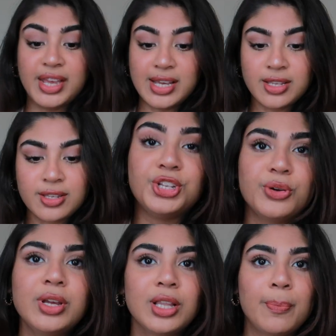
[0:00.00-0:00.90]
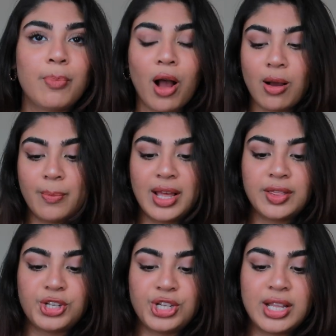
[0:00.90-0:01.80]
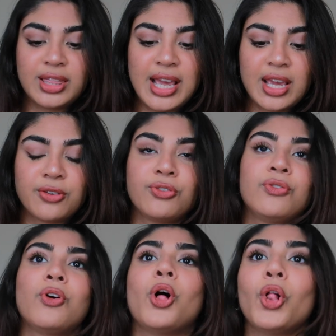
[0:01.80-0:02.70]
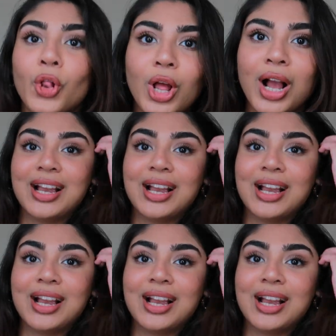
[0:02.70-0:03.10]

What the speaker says: this Dewy Lip Balm in the shade Thankful.